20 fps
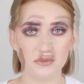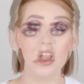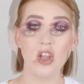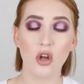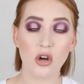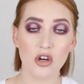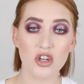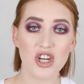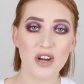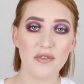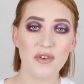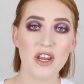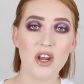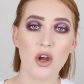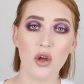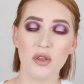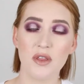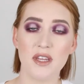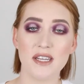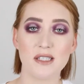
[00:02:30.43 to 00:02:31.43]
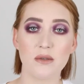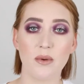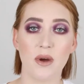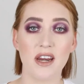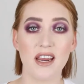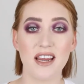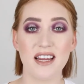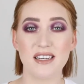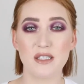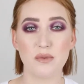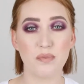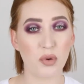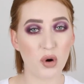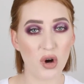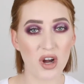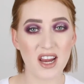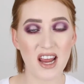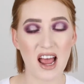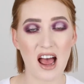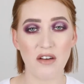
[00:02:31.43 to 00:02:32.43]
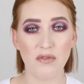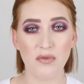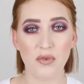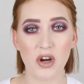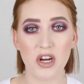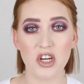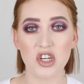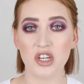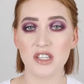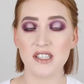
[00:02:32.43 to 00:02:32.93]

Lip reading: Longevity on this one is pretty average.